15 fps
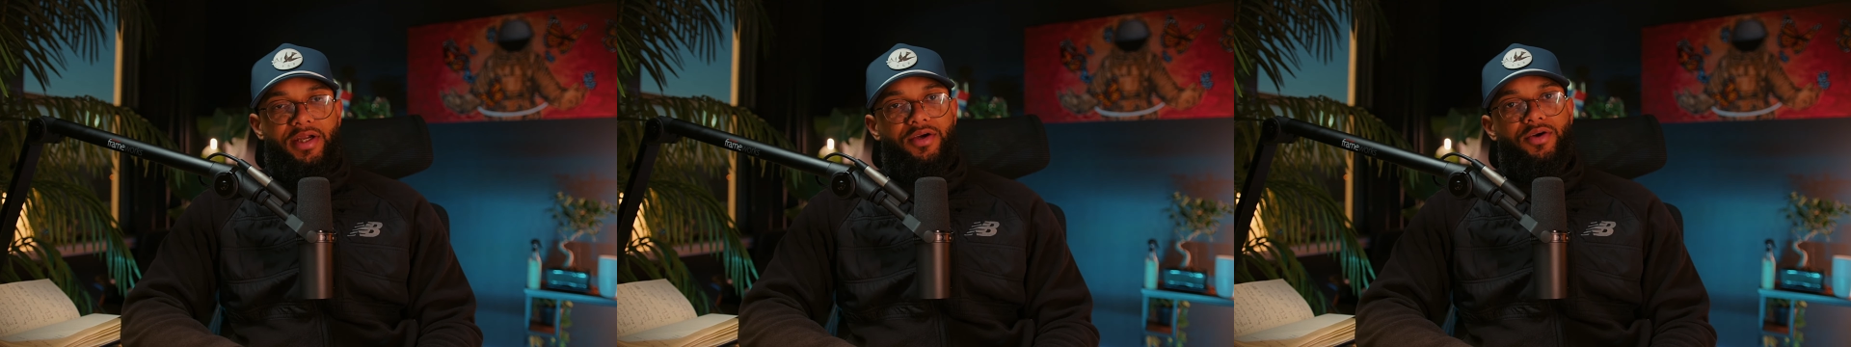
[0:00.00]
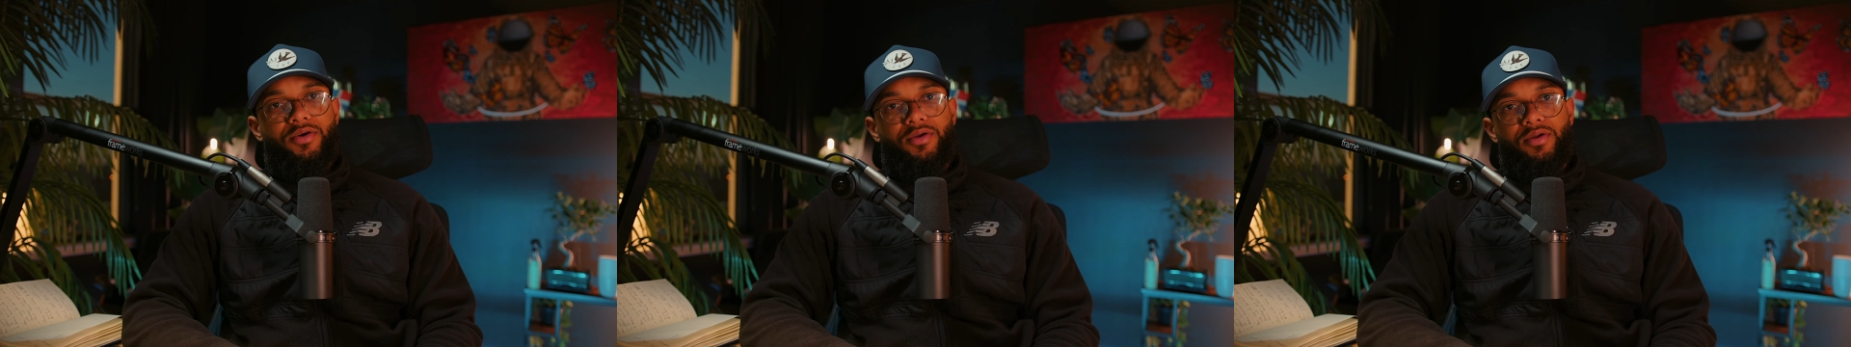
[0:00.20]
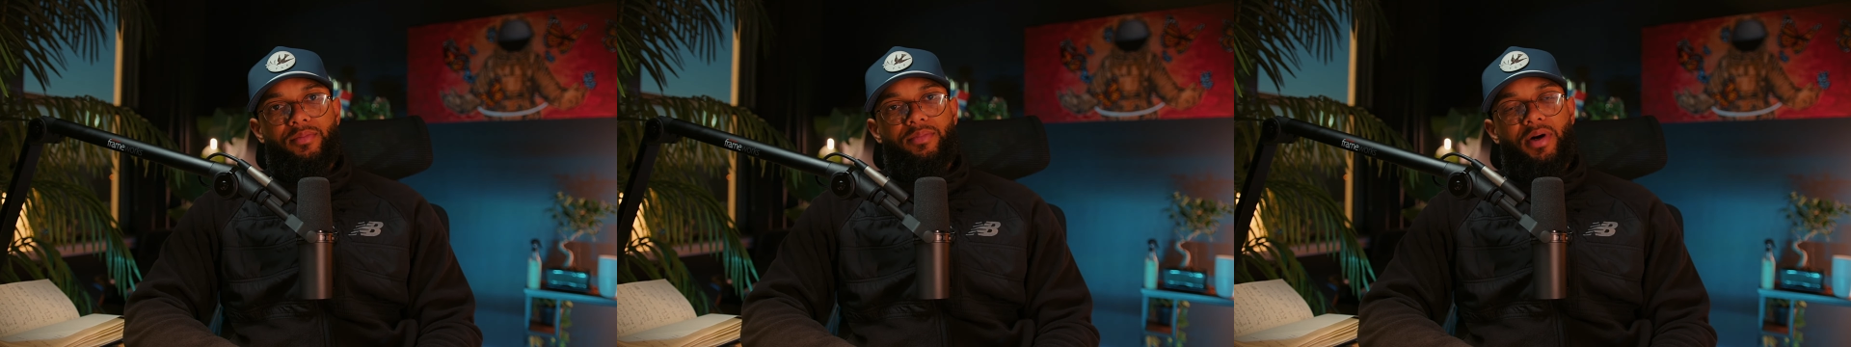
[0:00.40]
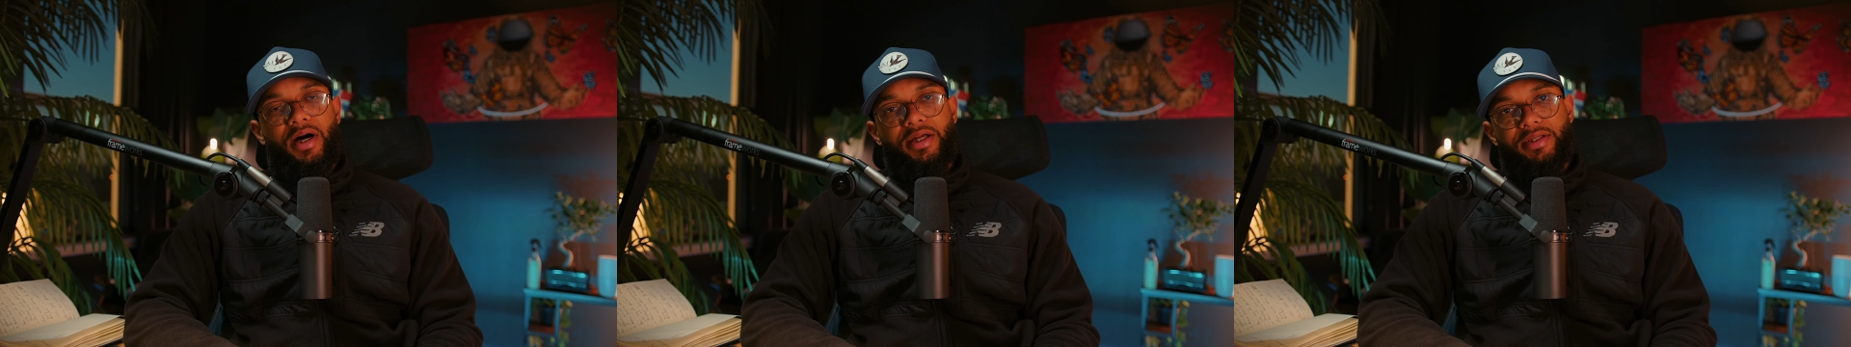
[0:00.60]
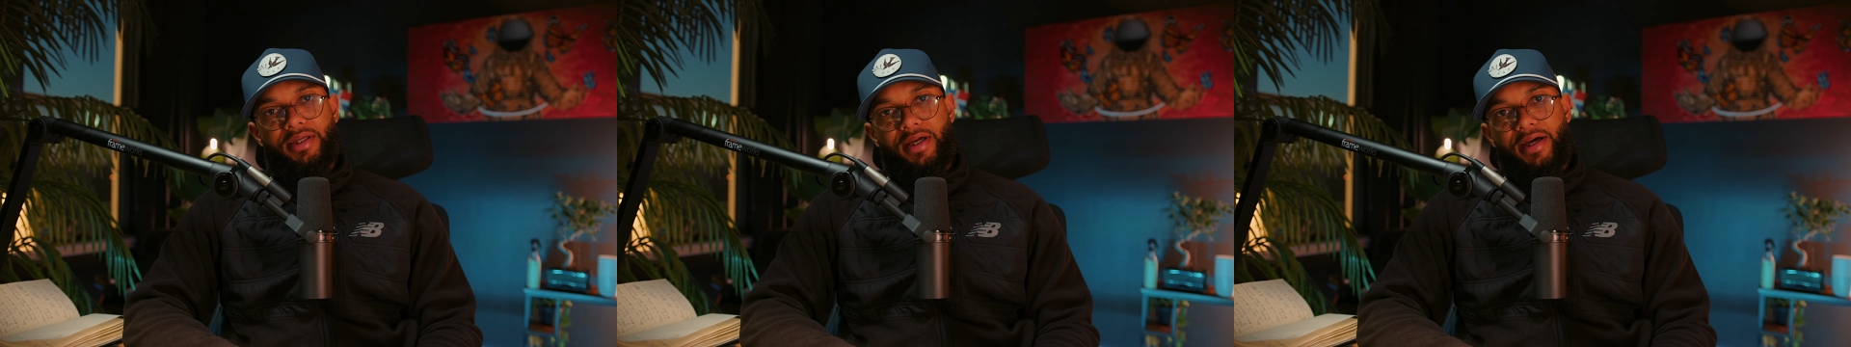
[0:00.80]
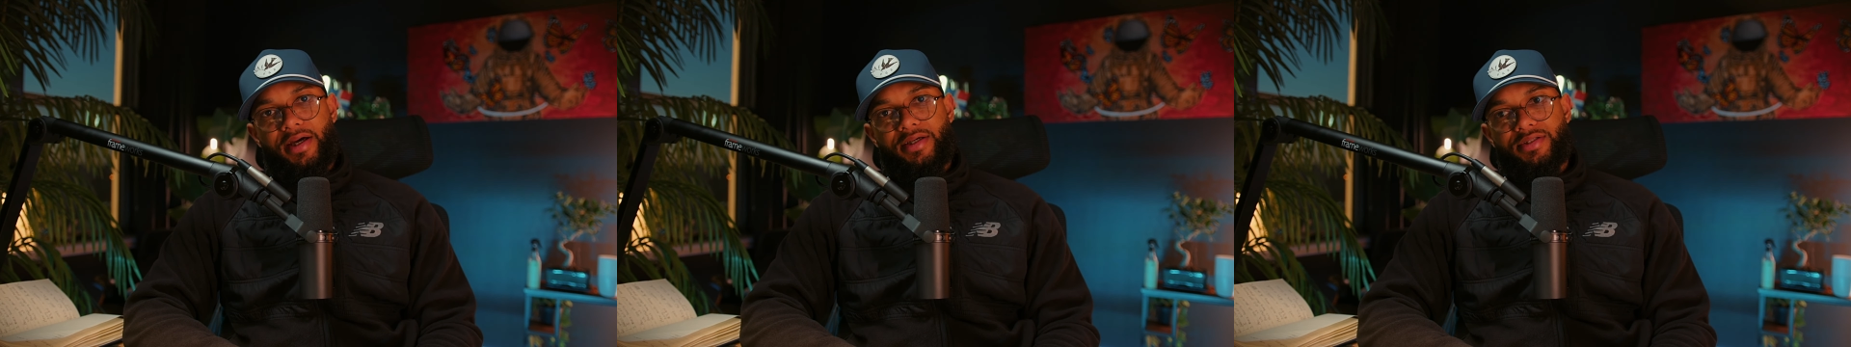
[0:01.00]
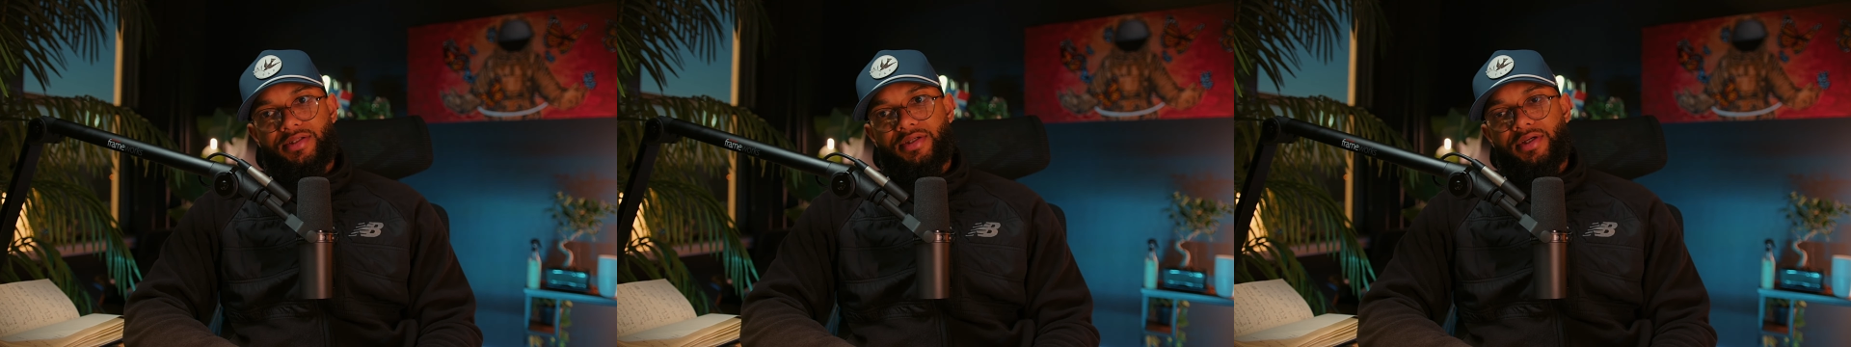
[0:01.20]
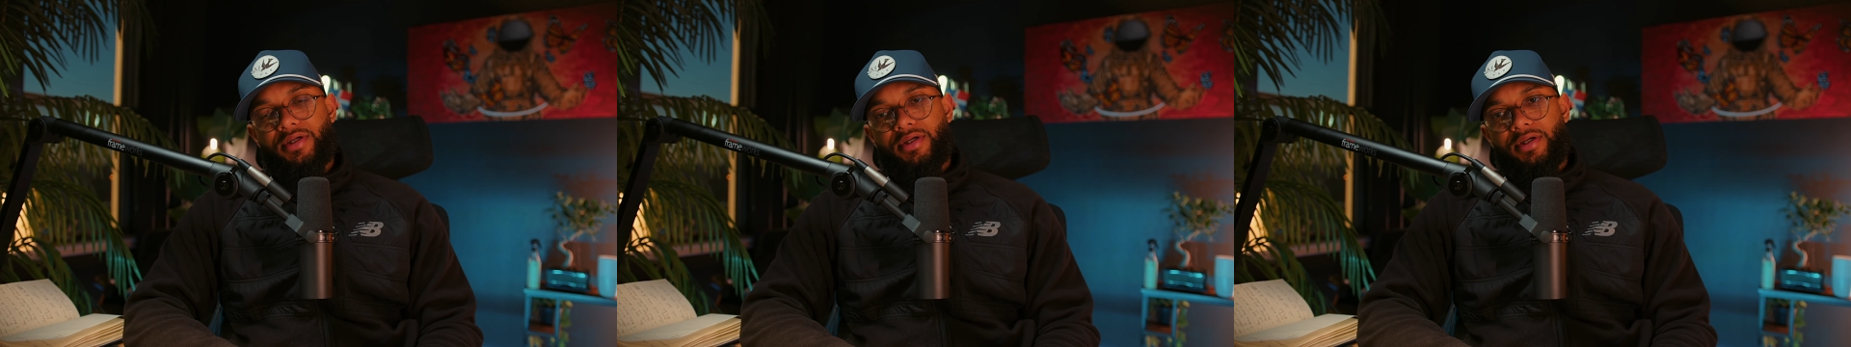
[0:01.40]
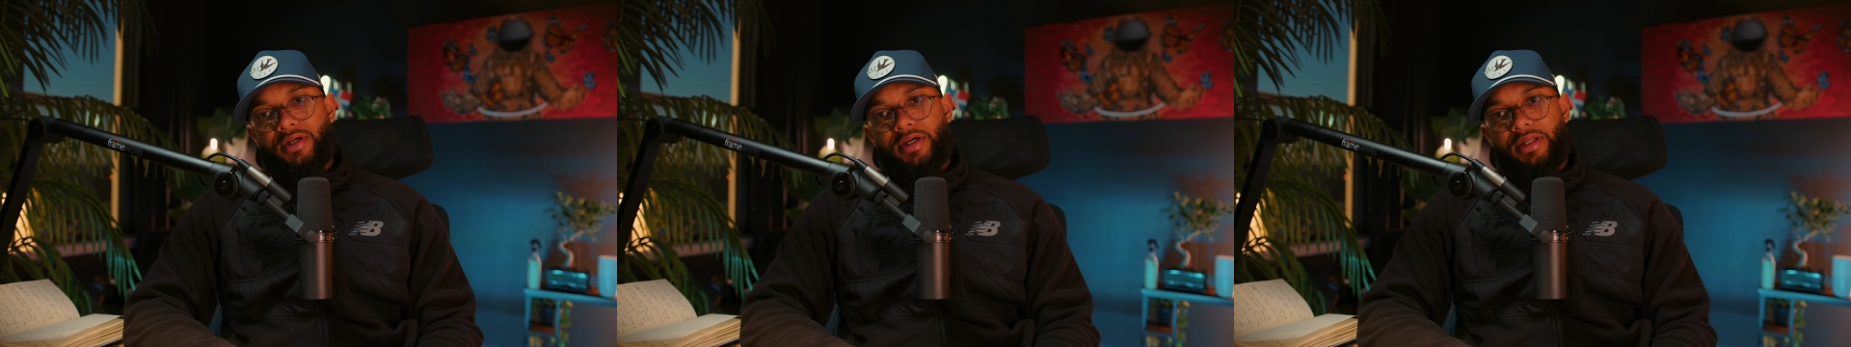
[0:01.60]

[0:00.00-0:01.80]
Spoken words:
heard on a podcast,